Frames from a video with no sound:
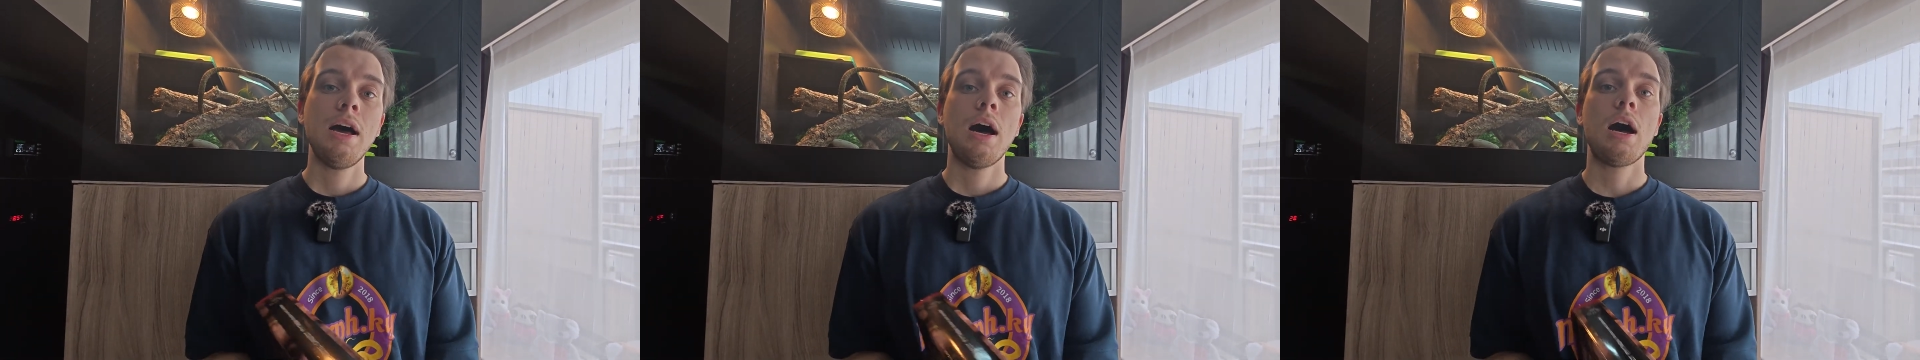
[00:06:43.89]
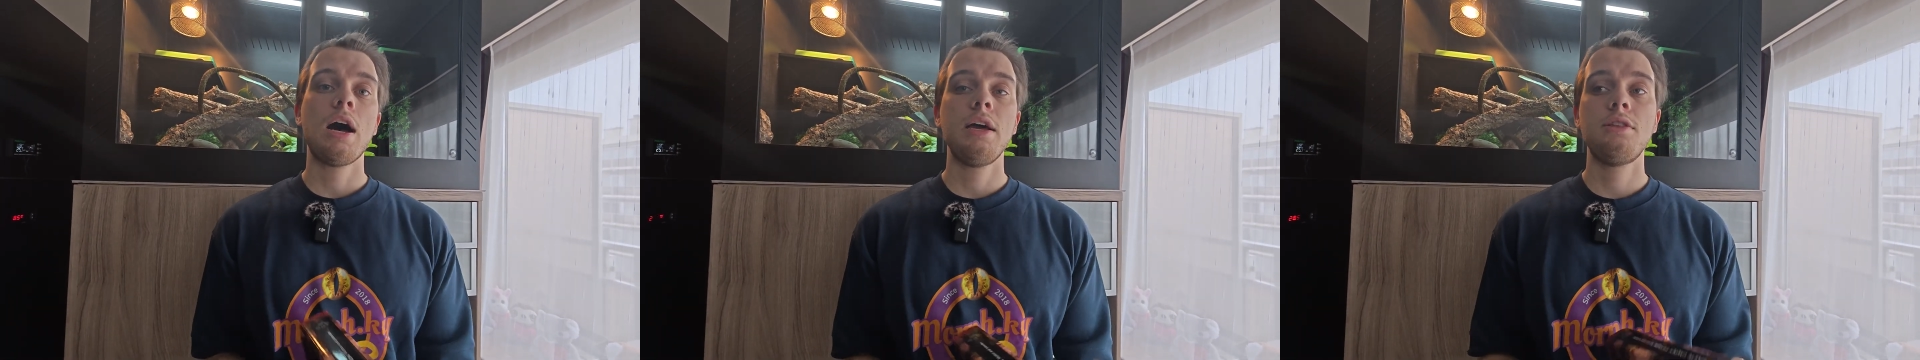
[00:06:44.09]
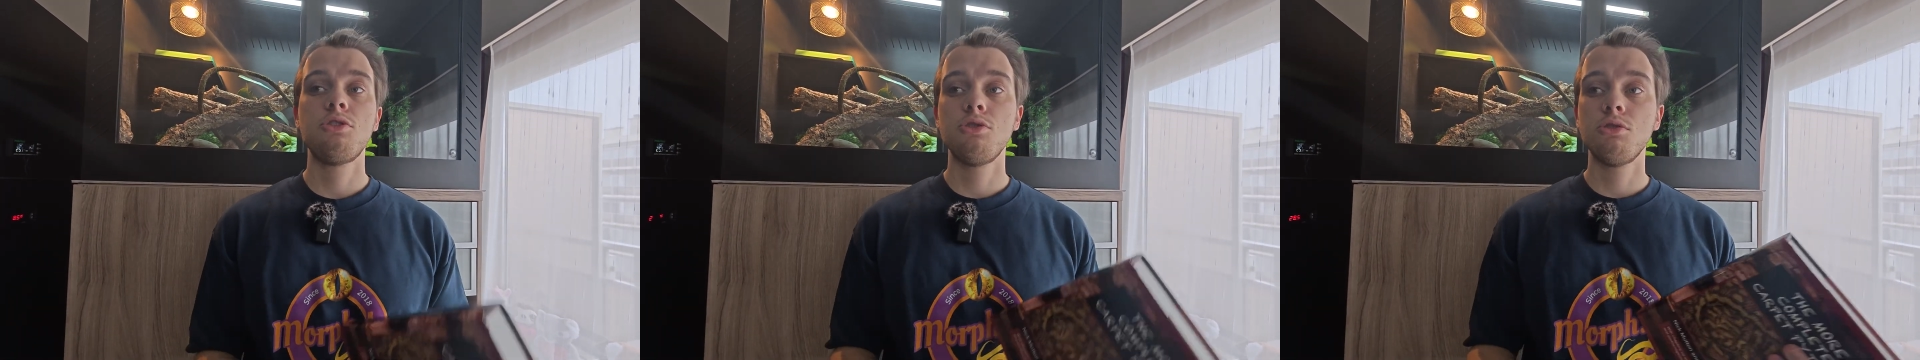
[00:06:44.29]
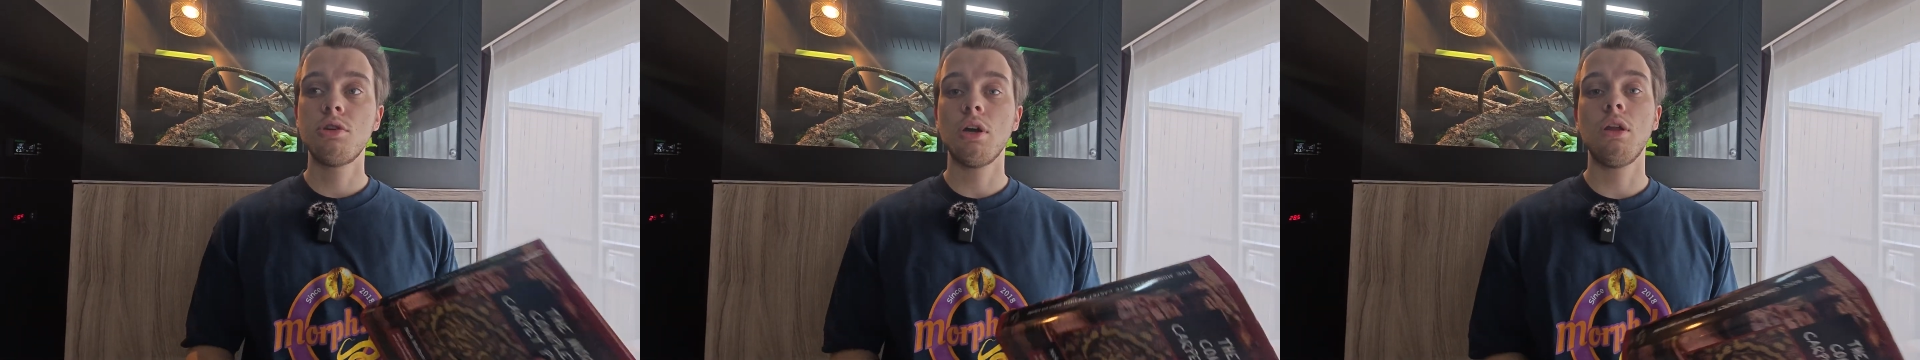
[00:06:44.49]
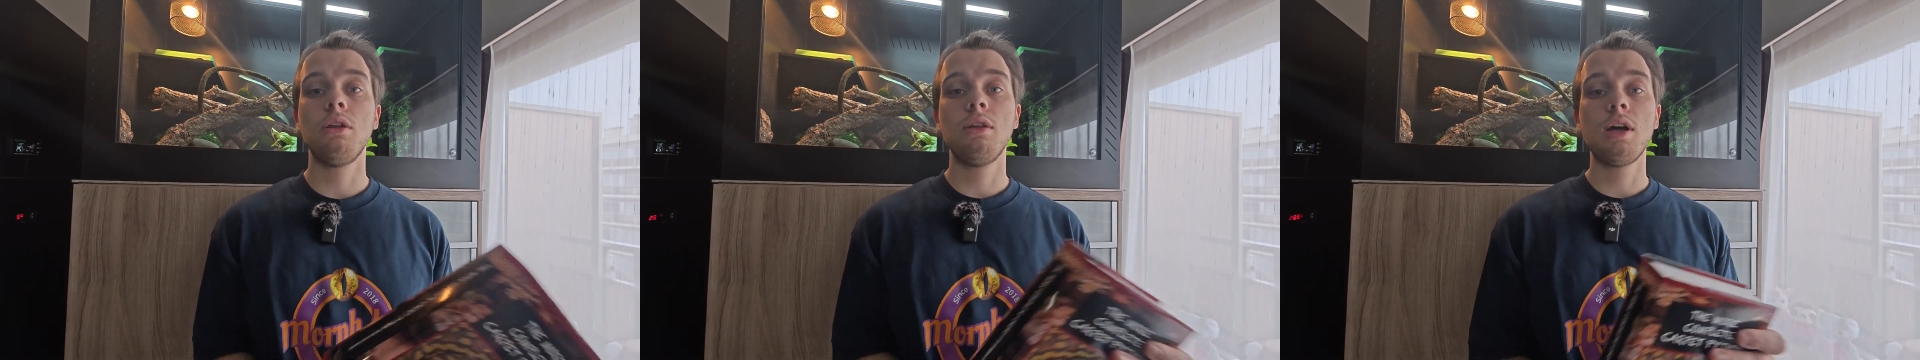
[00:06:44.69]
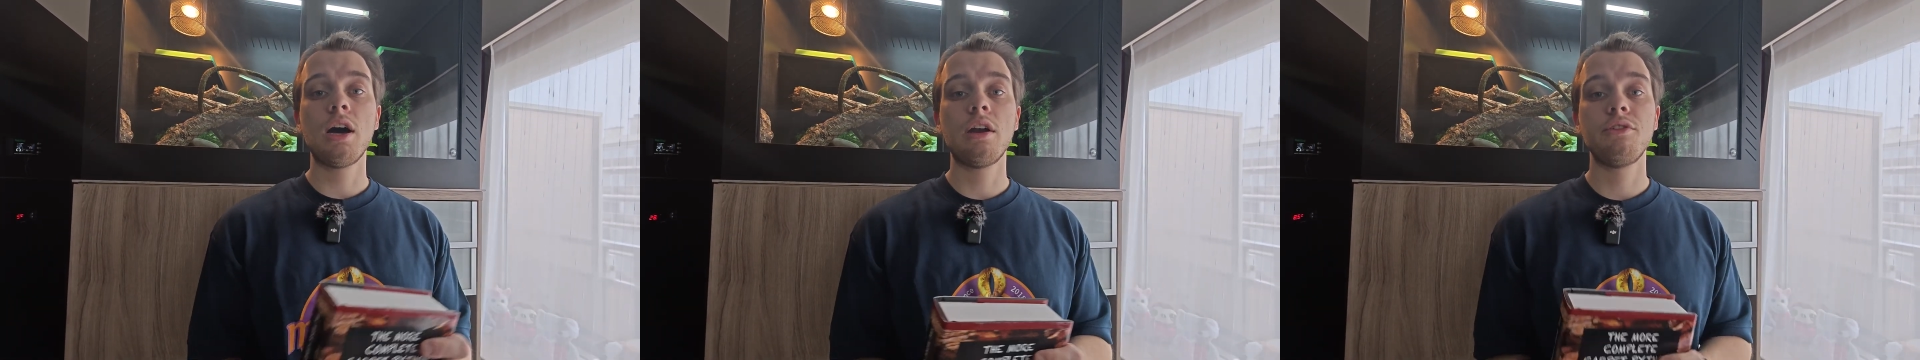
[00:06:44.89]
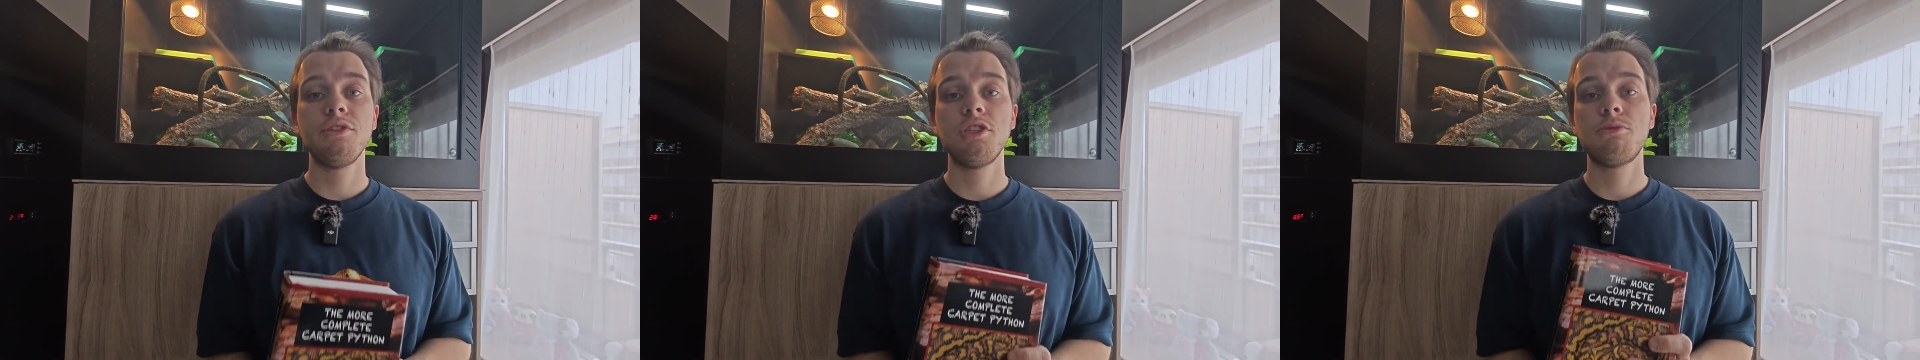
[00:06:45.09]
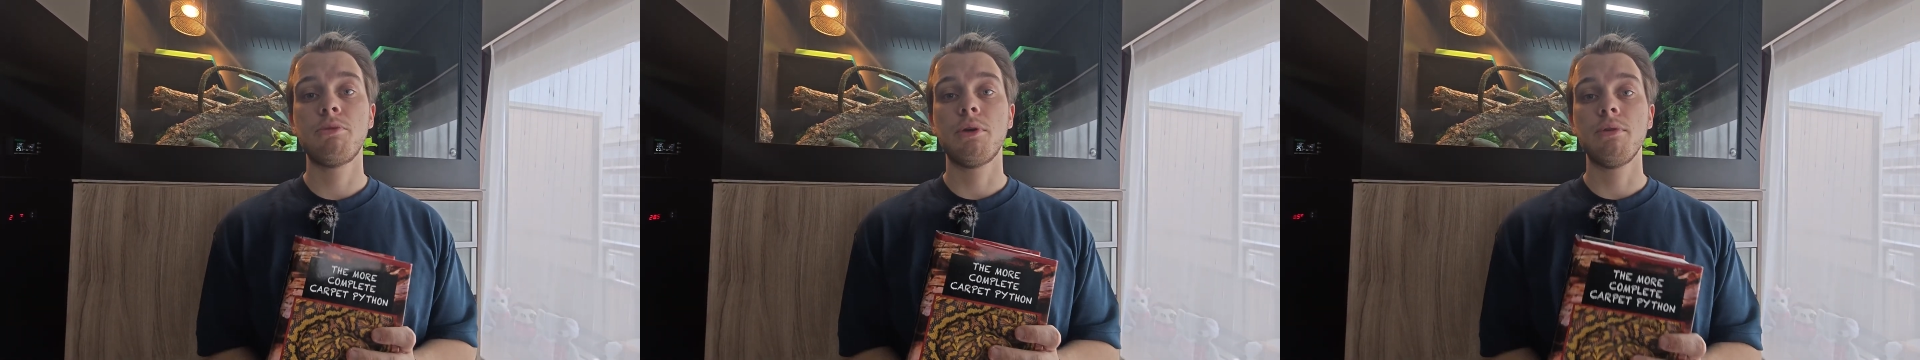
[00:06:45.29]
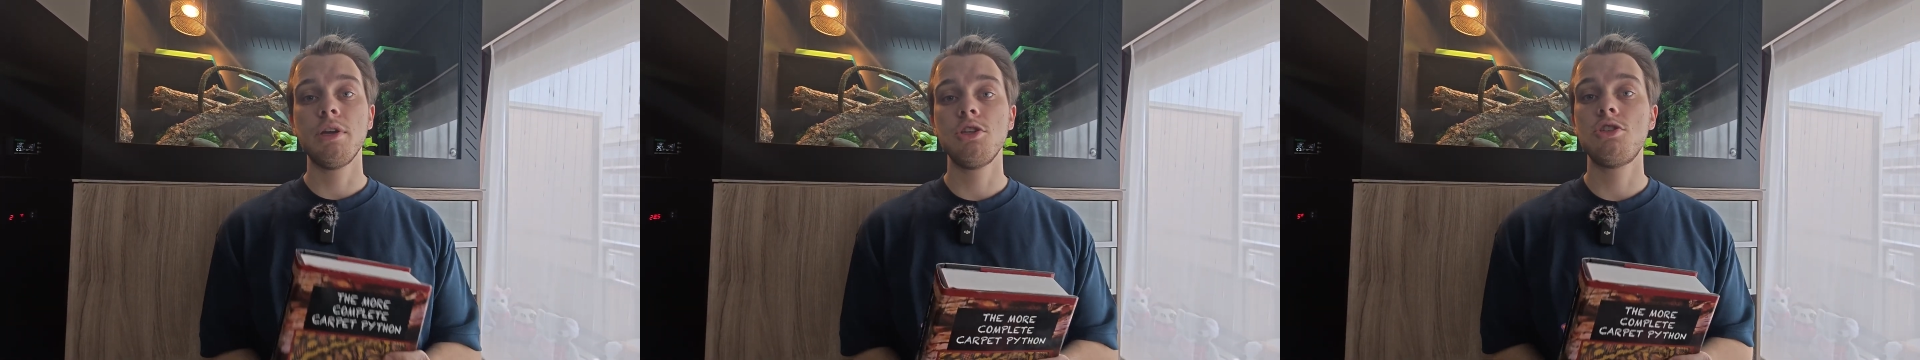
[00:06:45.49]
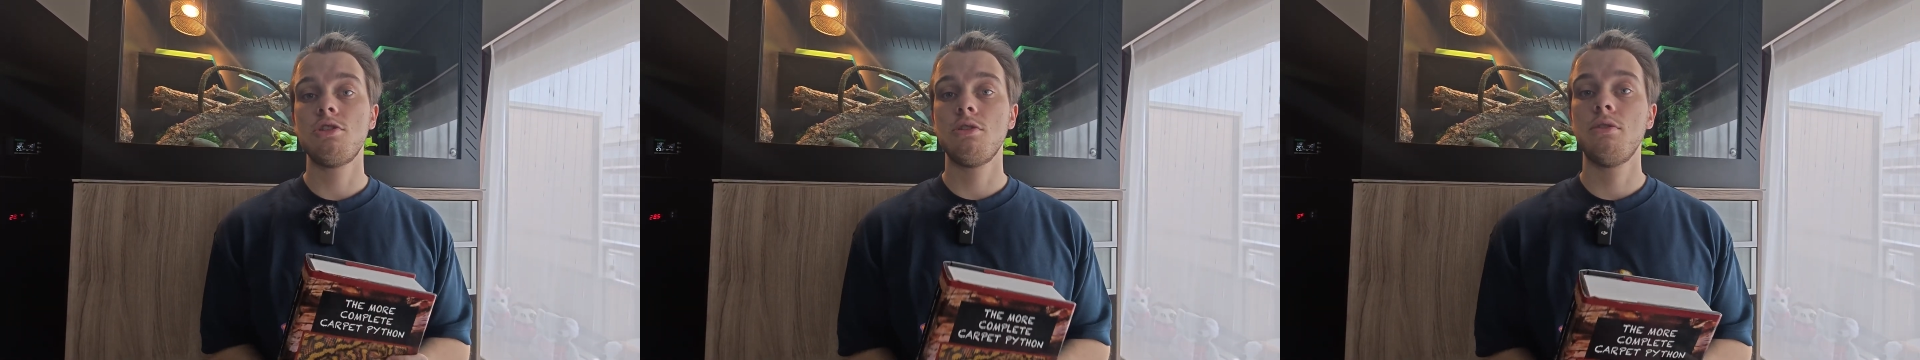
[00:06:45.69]
I took a lot of
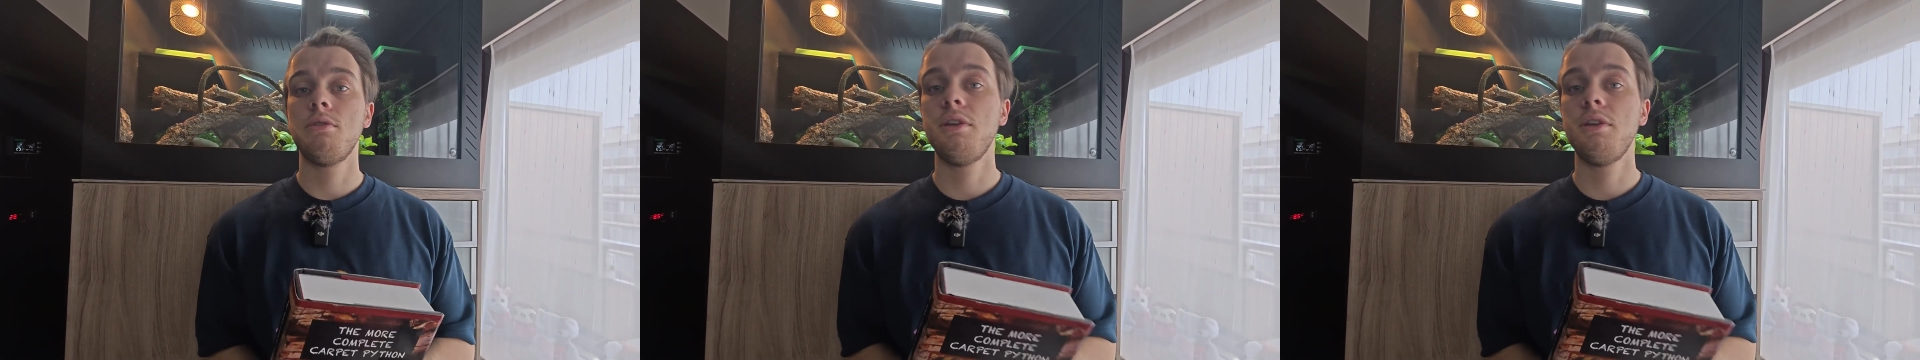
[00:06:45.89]
inspiration,